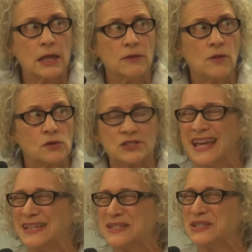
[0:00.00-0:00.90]
In those
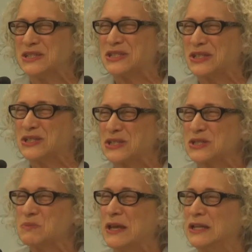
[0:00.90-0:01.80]
days, in the
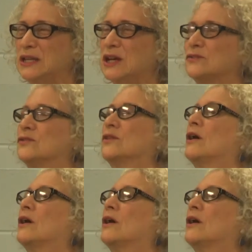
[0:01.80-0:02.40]
60s, many of